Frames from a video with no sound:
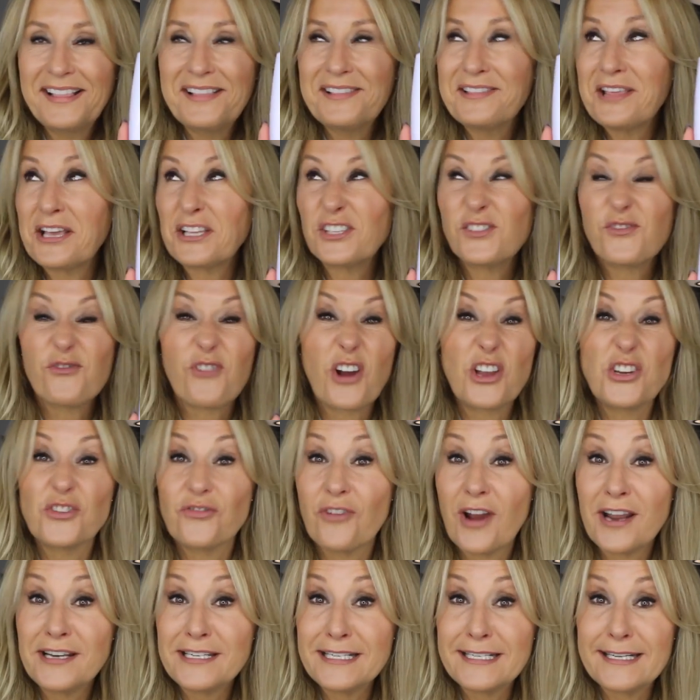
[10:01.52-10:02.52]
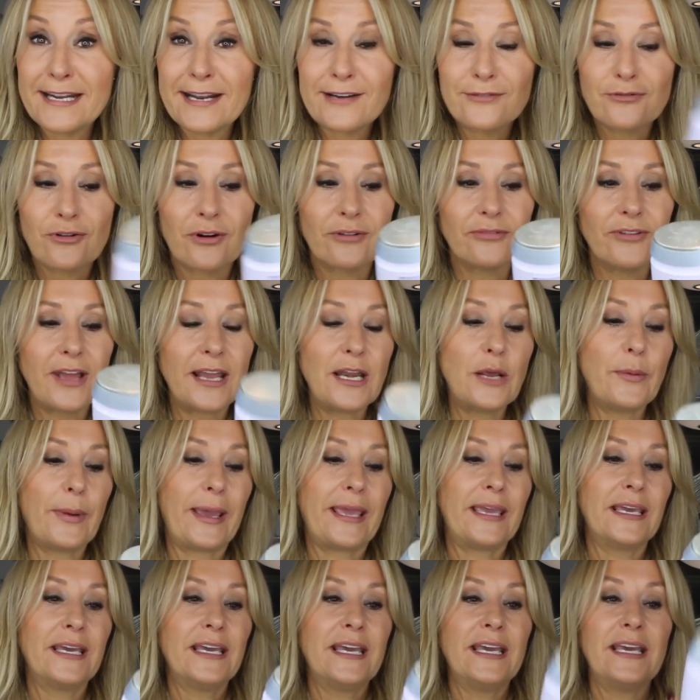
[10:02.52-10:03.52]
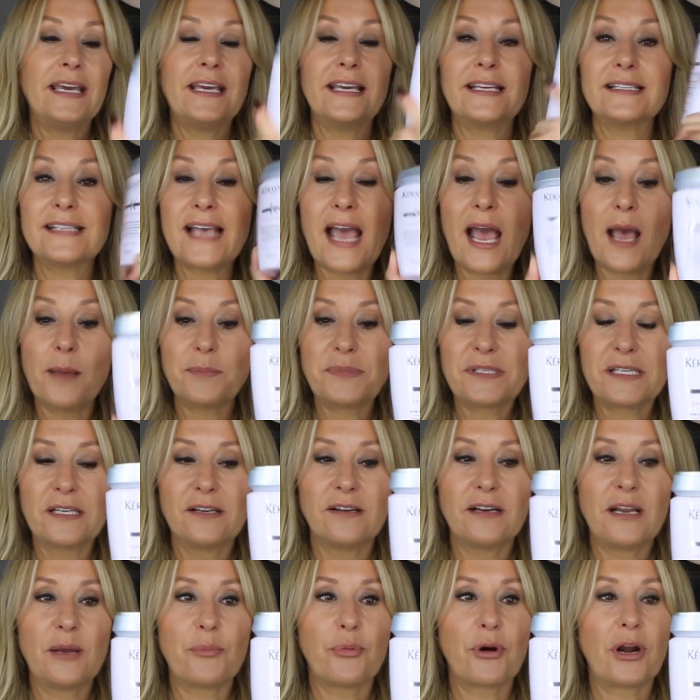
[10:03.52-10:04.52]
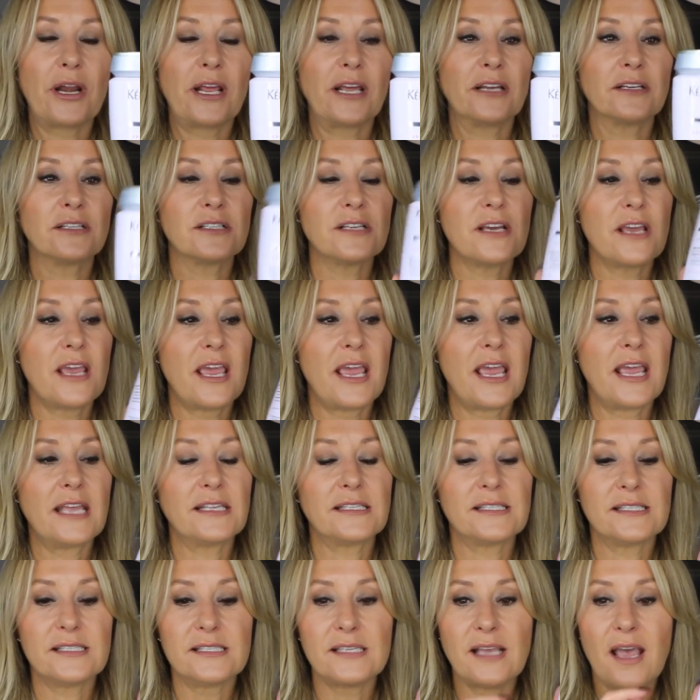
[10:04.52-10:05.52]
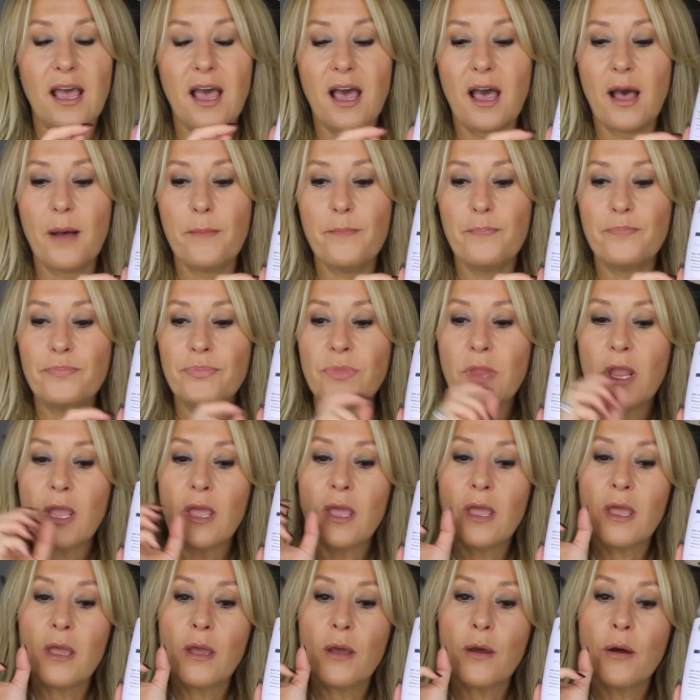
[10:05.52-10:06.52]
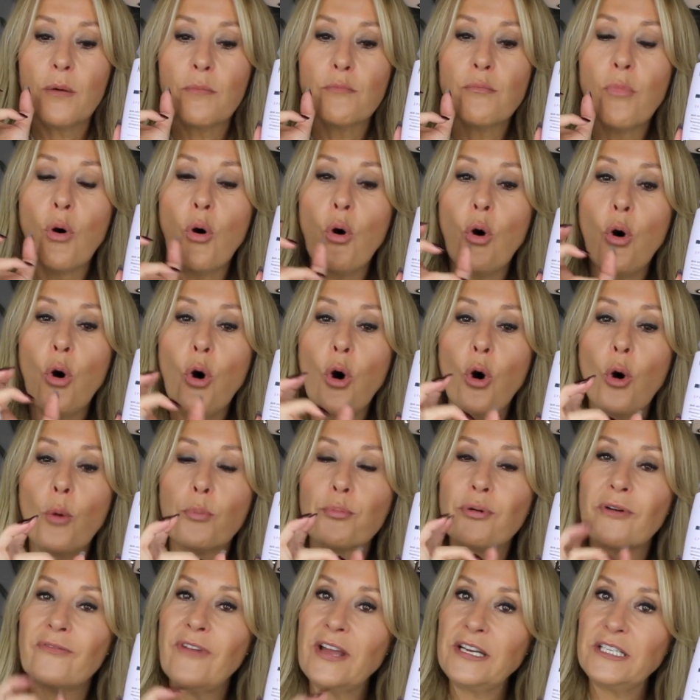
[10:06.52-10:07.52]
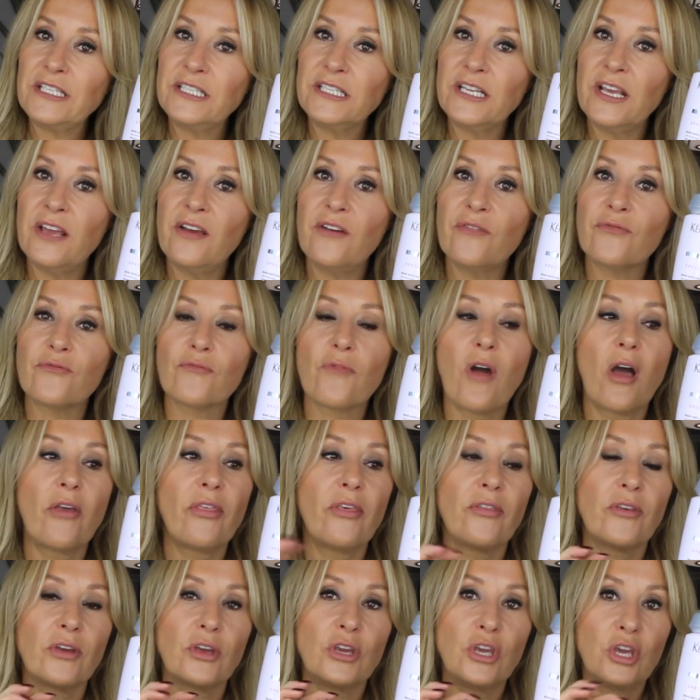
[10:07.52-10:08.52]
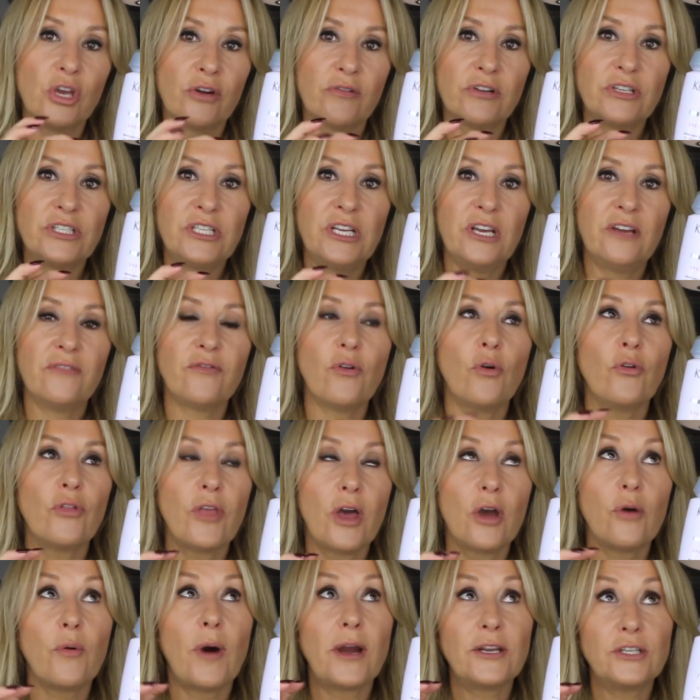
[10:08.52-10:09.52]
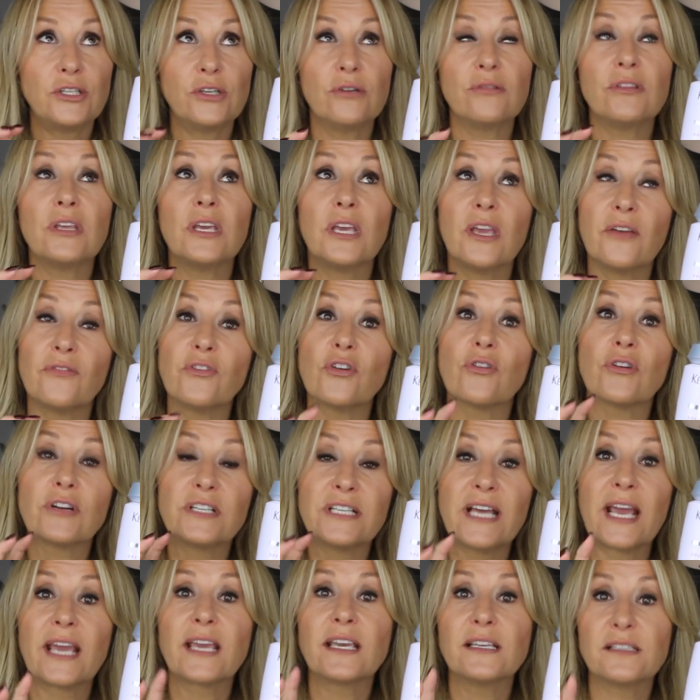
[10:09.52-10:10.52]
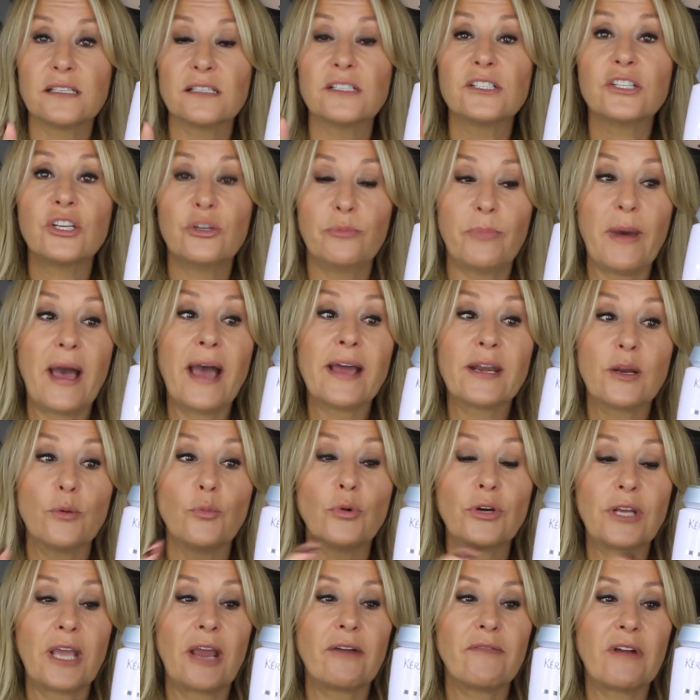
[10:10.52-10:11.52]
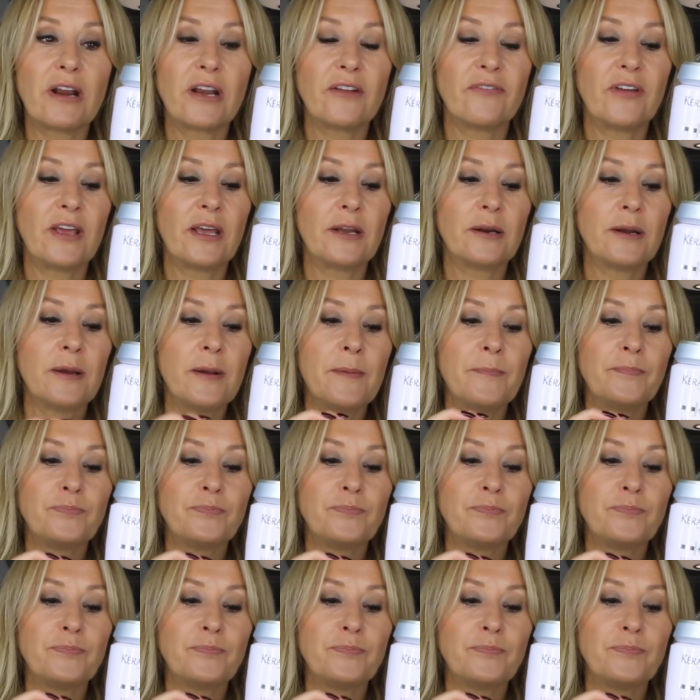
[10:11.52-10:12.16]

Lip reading: That's French for anti-dandruff. Anyway, It's absolutely brilliant. It's more preventative rather than curative, although I do think if your attack isn't too bad, it would get rid of it.